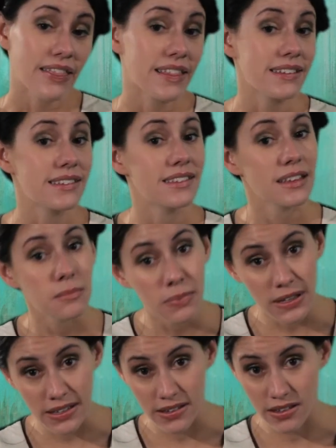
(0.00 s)
The
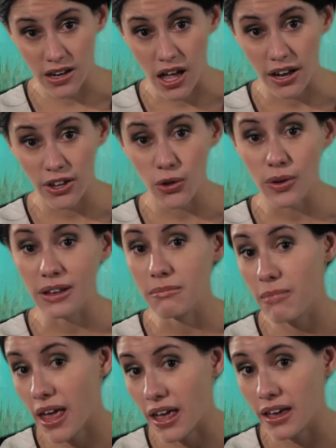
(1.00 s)
simplest knot you can
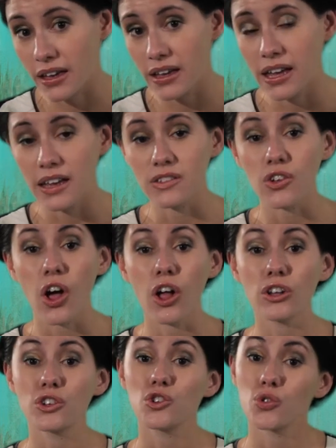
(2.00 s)
make is
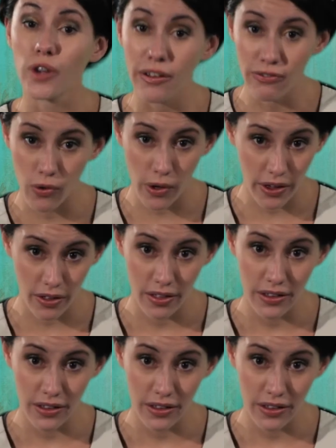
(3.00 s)
called a trefoil.